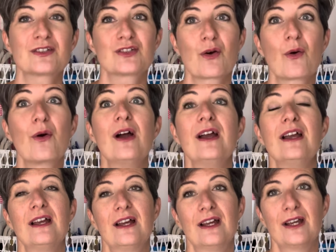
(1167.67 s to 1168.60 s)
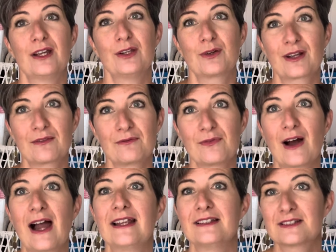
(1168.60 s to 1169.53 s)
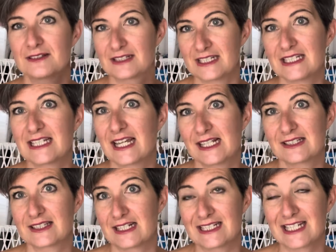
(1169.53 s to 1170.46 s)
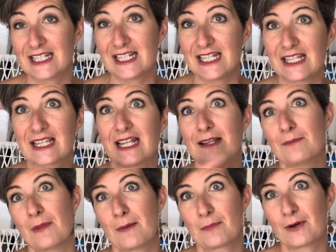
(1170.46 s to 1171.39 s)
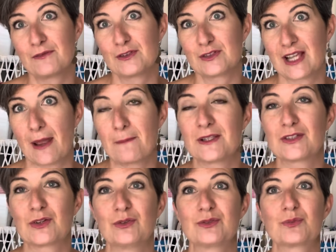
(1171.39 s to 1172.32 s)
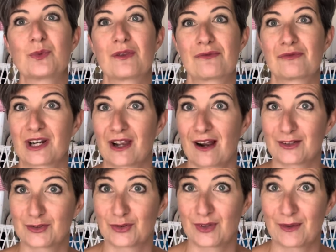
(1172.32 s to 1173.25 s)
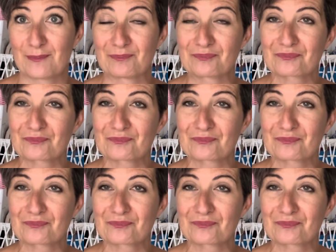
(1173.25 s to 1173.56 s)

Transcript: So uh, you can find details underneath and in my previous episodes with regard to the